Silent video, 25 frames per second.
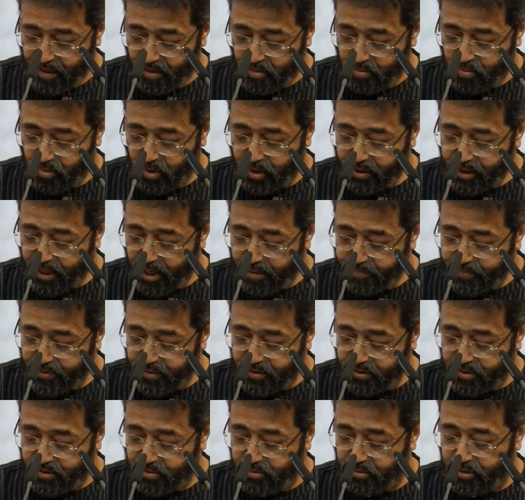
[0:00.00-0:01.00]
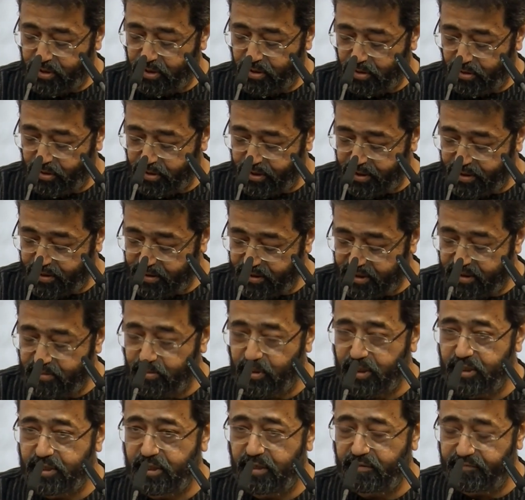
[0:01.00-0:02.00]
What happens to the audience
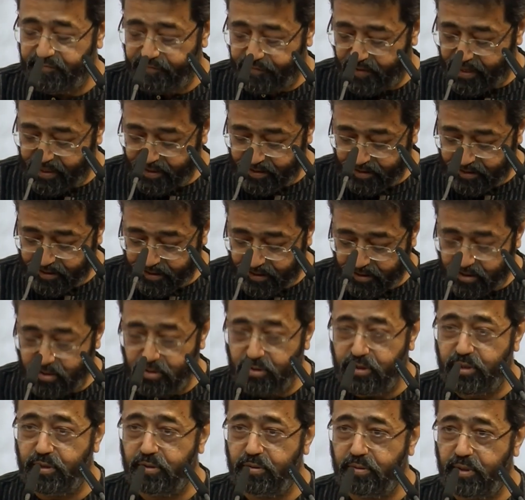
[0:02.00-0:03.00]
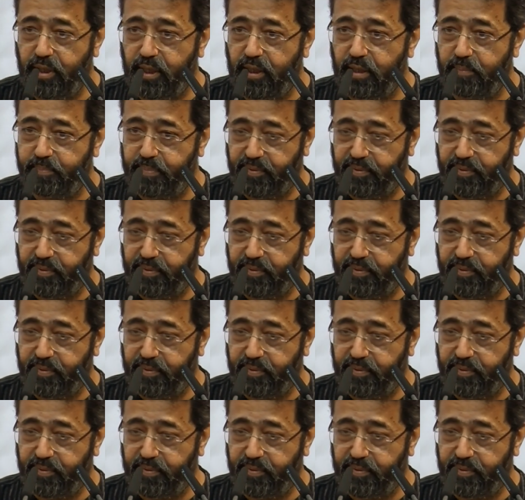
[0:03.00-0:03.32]
when she finds it during a